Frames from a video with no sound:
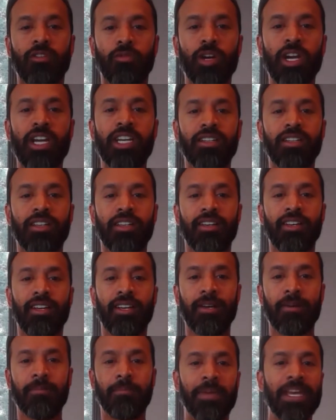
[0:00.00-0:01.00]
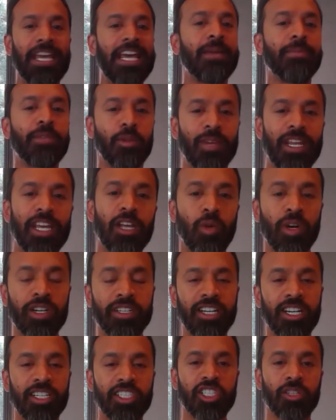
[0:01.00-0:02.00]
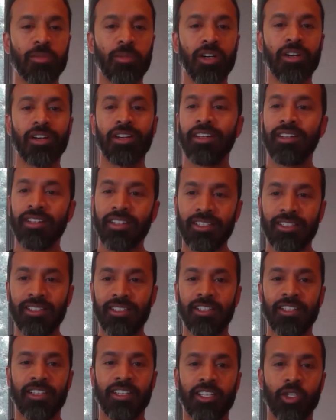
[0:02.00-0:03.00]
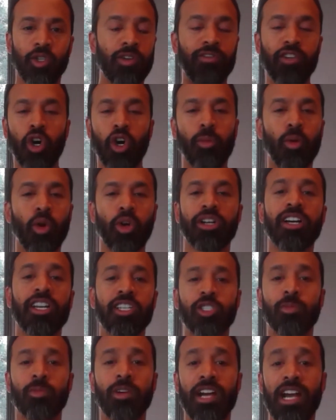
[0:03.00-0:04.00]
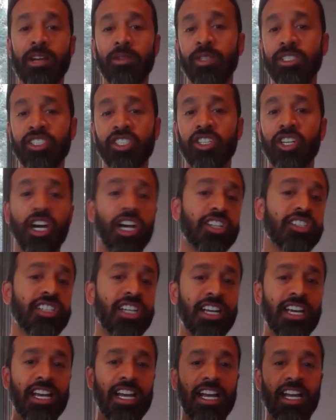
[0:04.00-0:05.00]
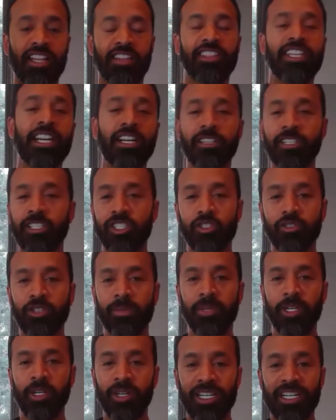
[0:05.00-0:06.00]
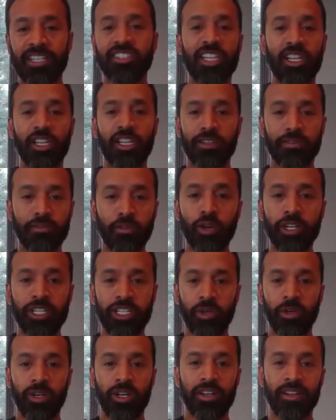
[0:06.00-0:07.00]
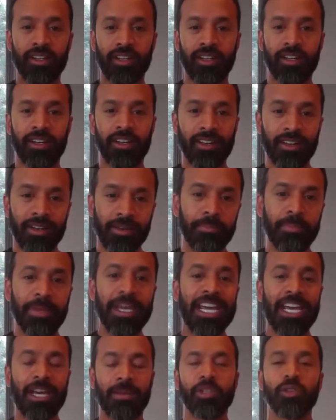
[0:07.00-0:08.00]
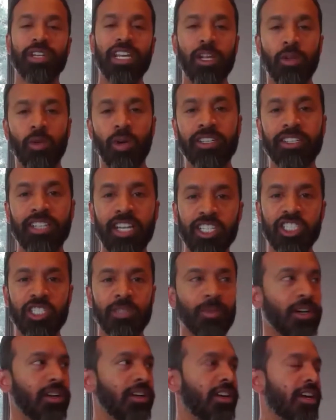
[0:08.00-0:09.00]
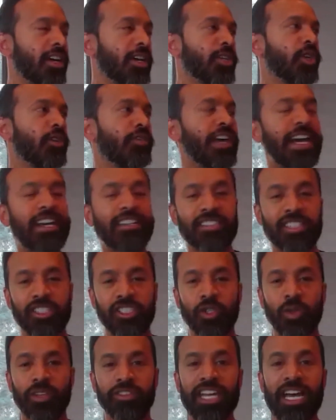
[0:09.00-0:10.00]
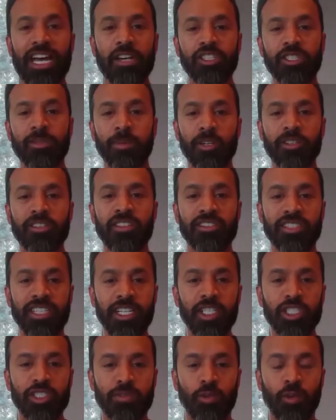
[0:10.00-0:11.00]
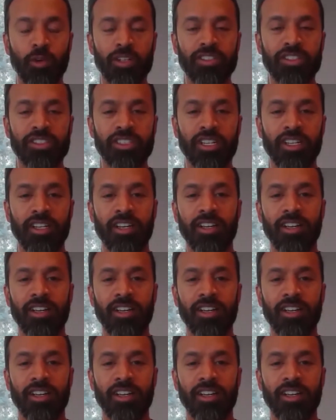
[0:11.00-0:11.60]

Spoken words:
right? Bam, you nail one customer, you have no more customer acquisition cost. They're distributing and selling for you. Bam, you nail one customer, you have access to a 1,000-person sales force,